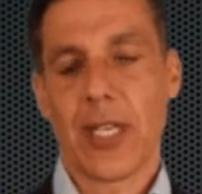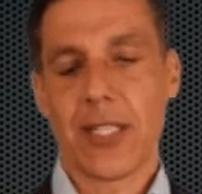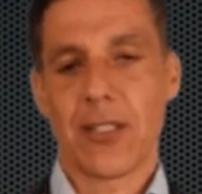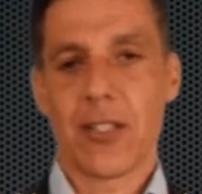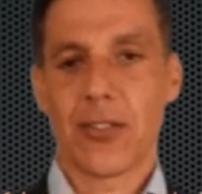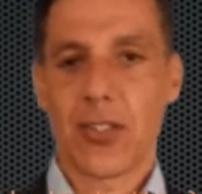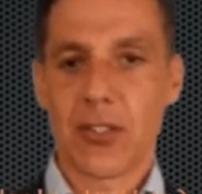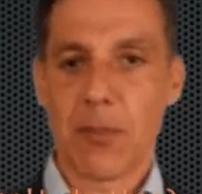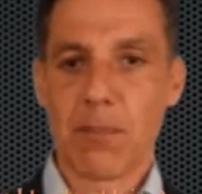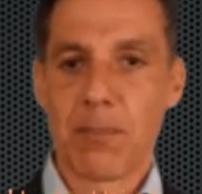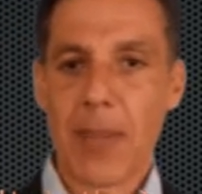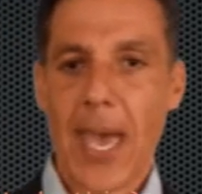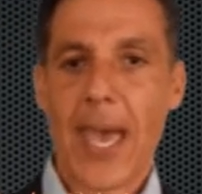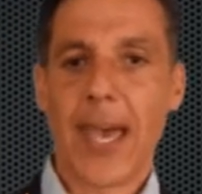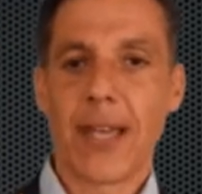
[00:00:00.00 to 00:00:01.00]
like this. It's a
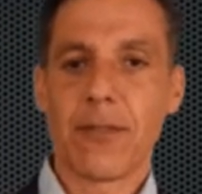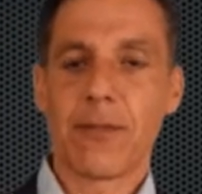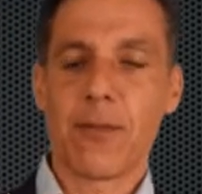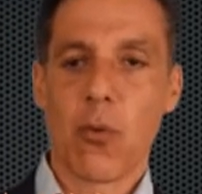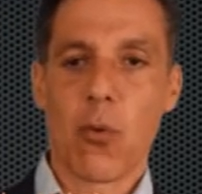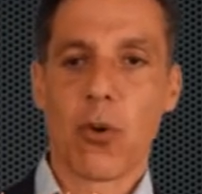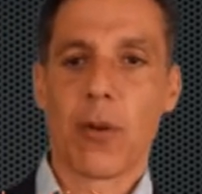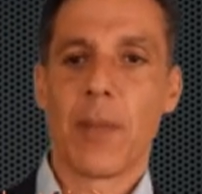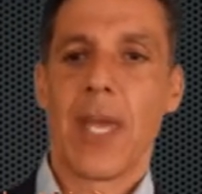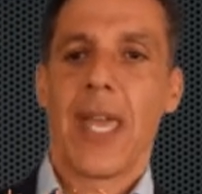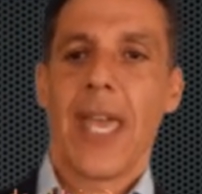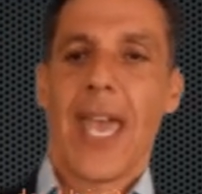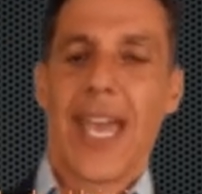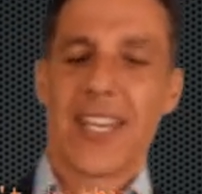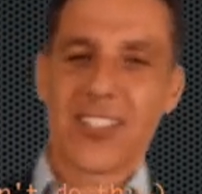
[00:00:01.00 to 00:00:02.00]
bad form.
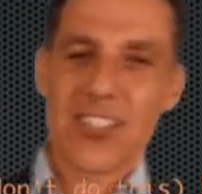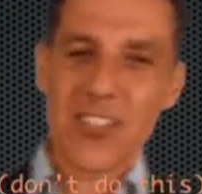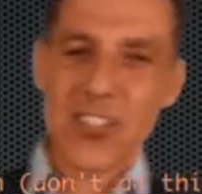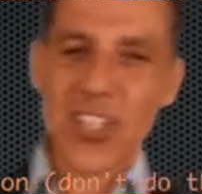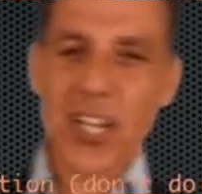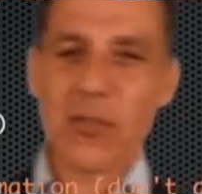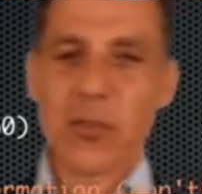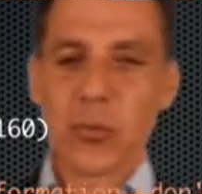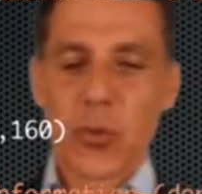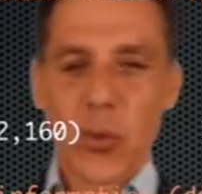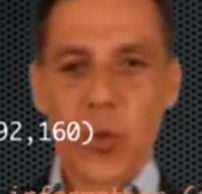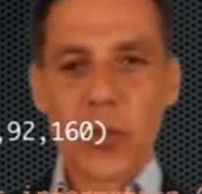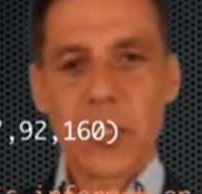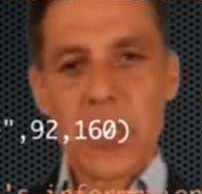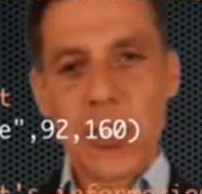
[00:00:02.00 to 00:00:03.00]
And as a general
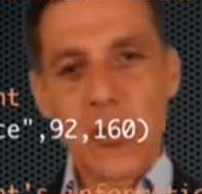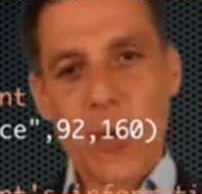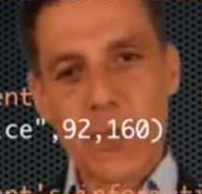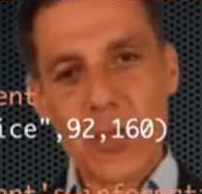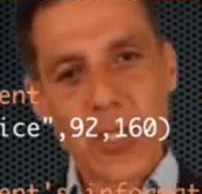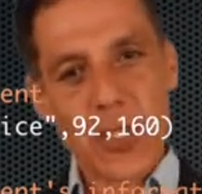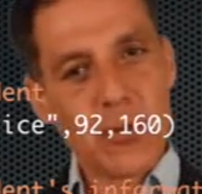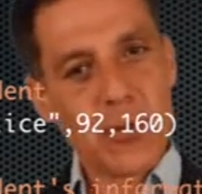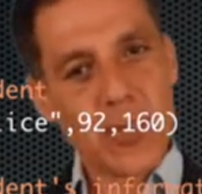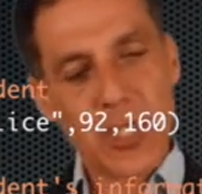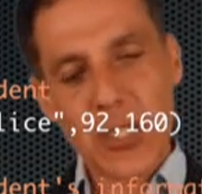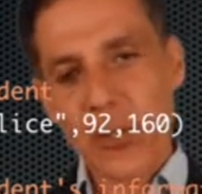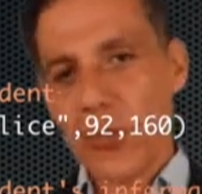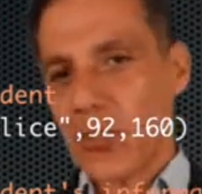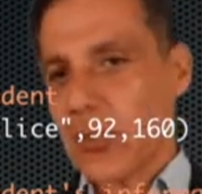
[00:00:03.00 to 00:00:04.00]
rule, you, you, the
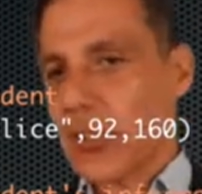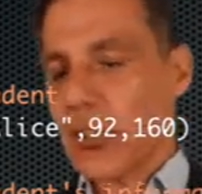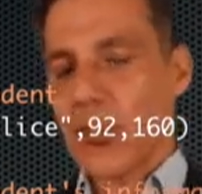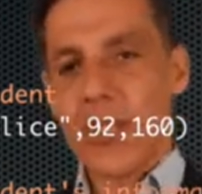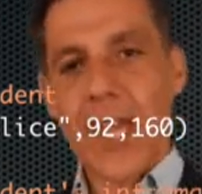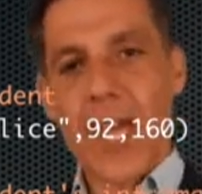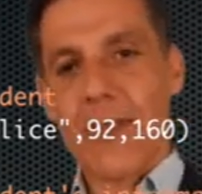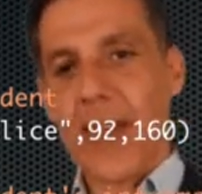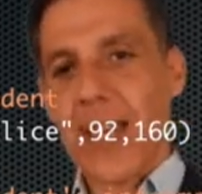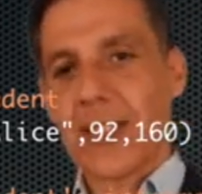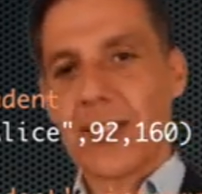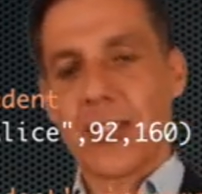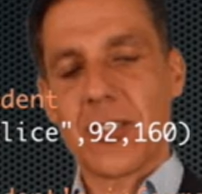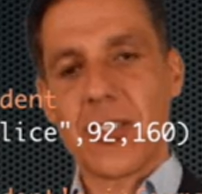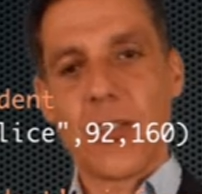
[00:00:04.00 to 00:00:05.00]
user shouldn't have
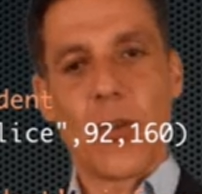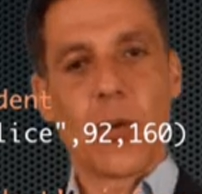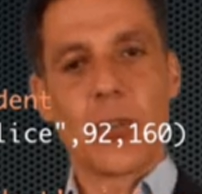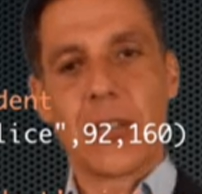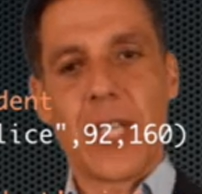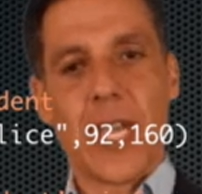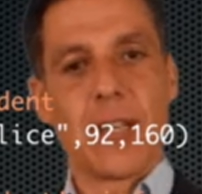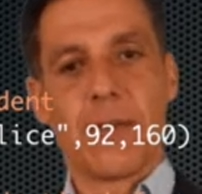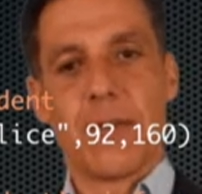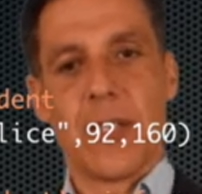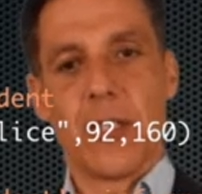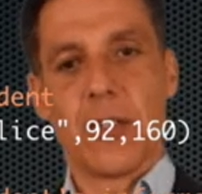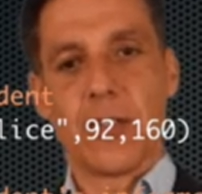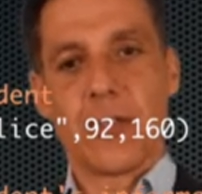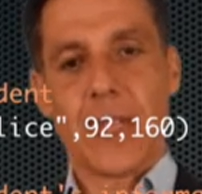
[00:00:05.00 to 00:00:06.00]
access to those data
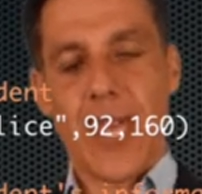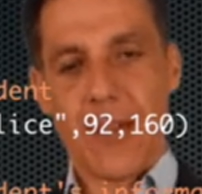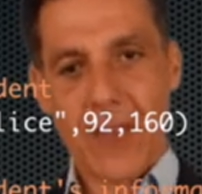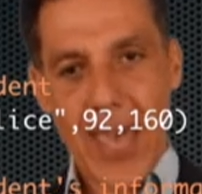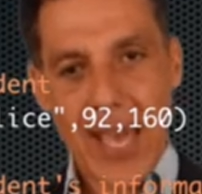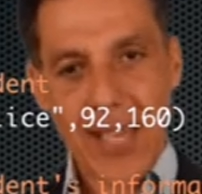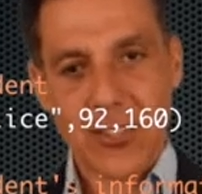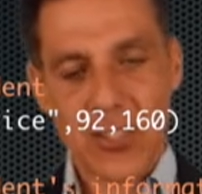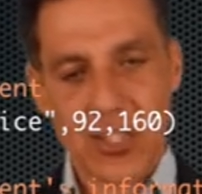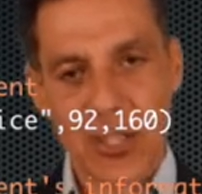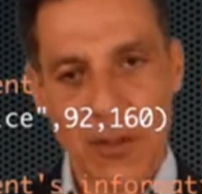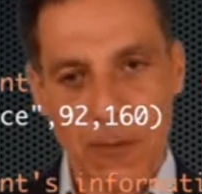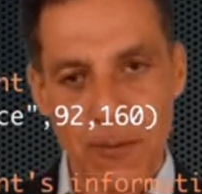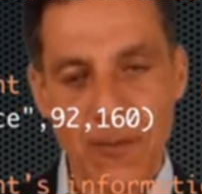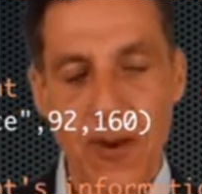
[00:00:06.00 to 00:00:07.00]
fields. They have access to
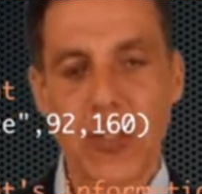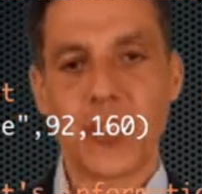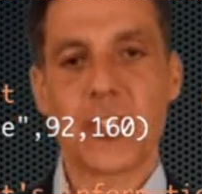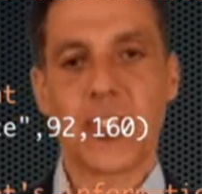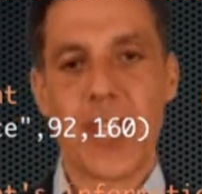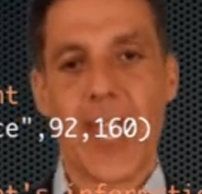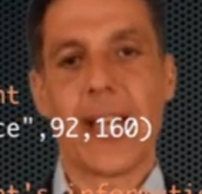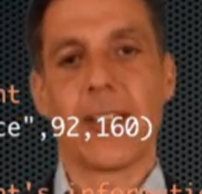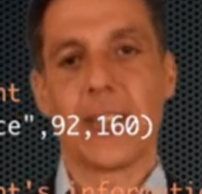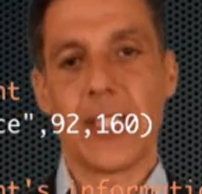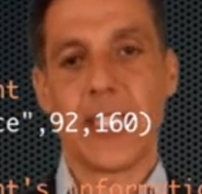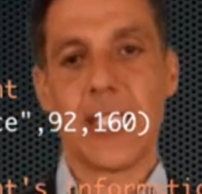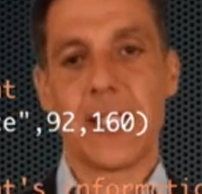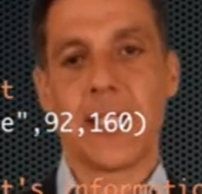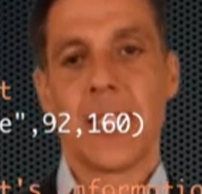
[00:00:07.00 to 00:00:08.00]
the
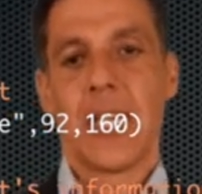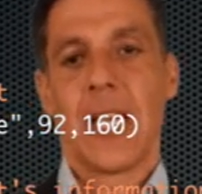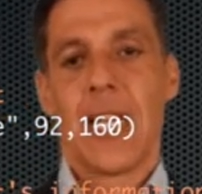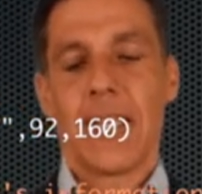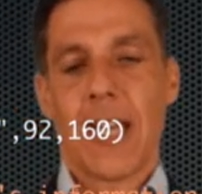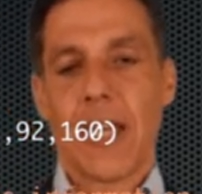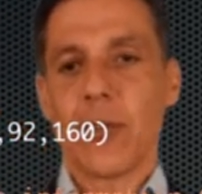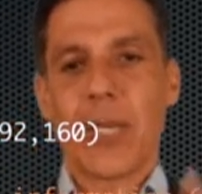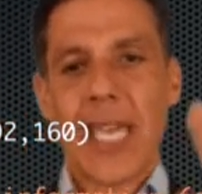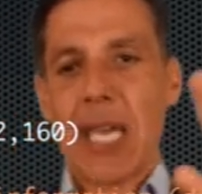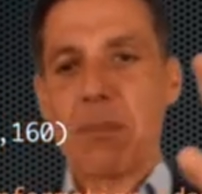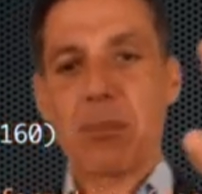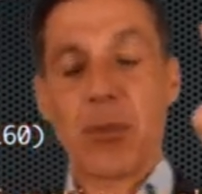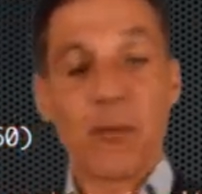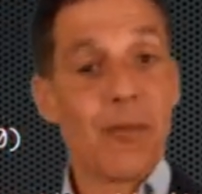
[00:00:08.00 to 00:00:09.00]
functionality. Now, you
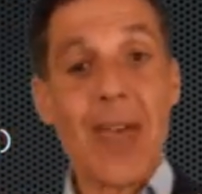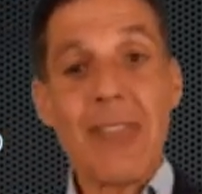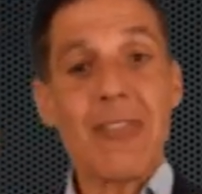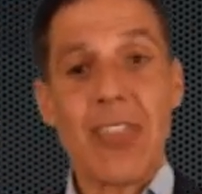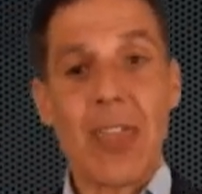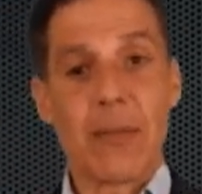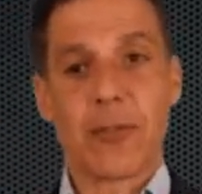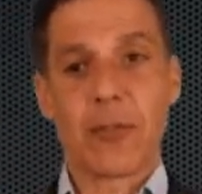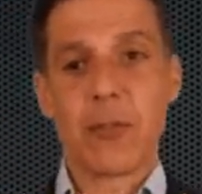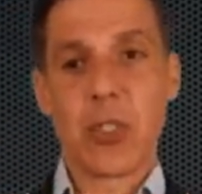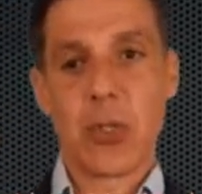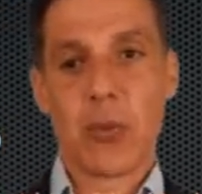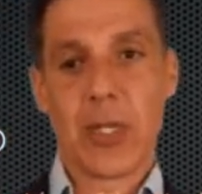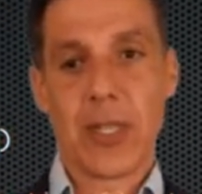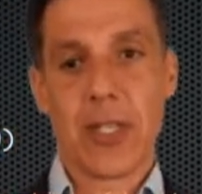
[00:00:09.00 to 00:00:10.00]
can't prevent them from
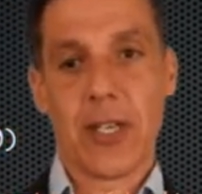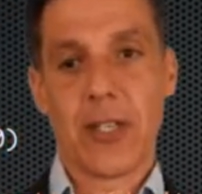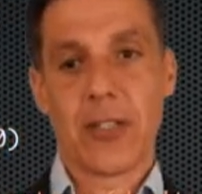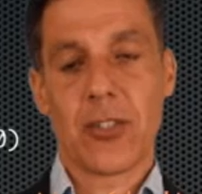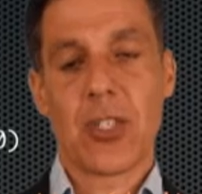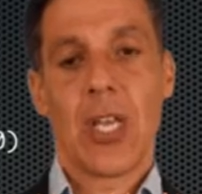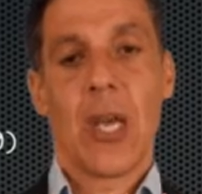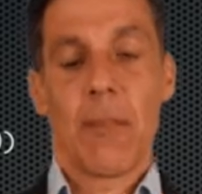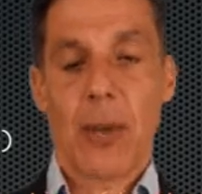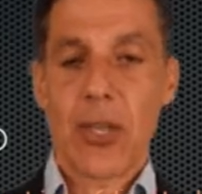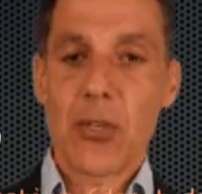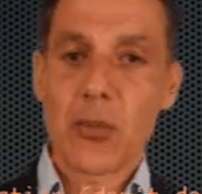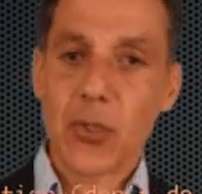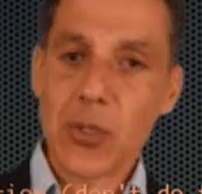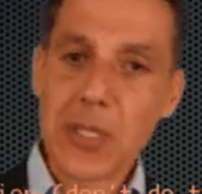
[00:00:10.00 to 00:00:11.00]
doing this, but
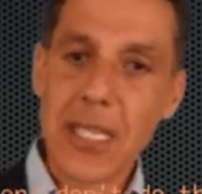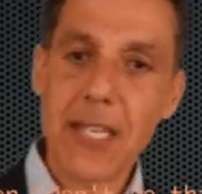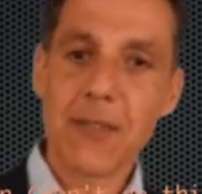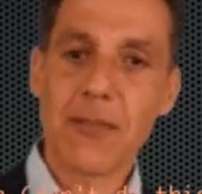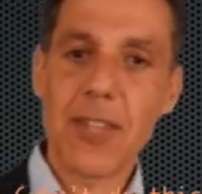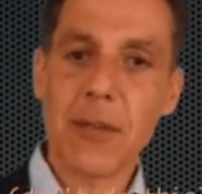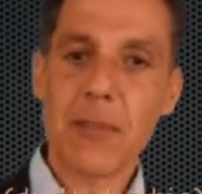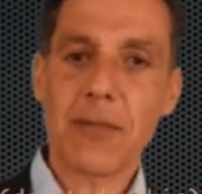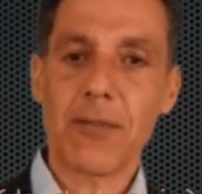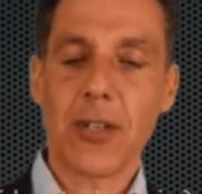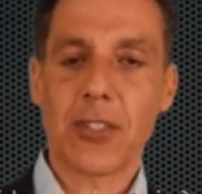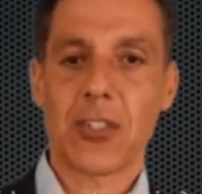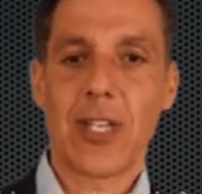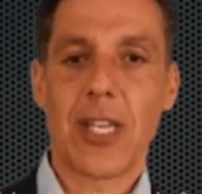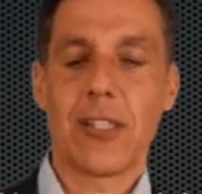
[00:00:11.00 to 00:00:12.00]
you should give them the
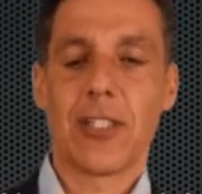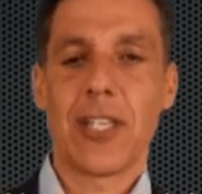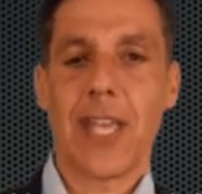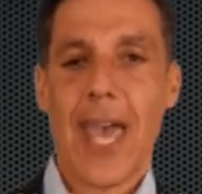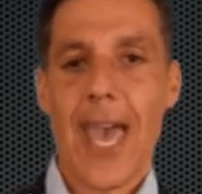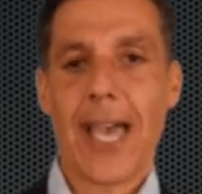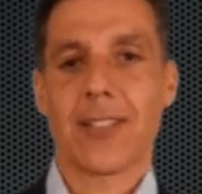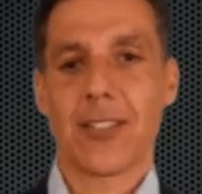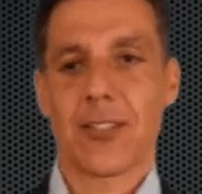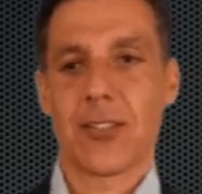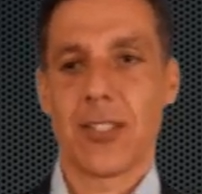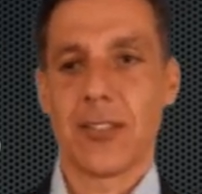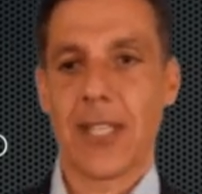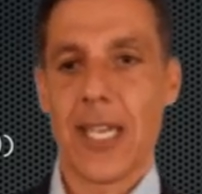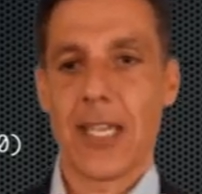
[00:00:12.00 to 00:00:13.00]
functionality to access
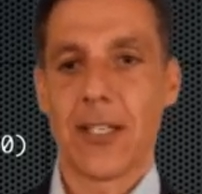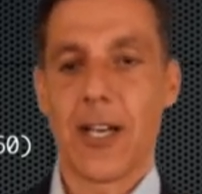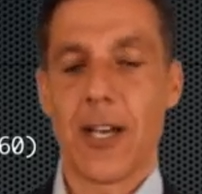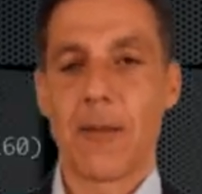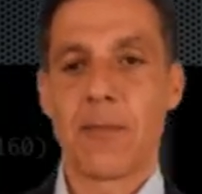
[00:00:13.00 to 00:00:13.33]
the data.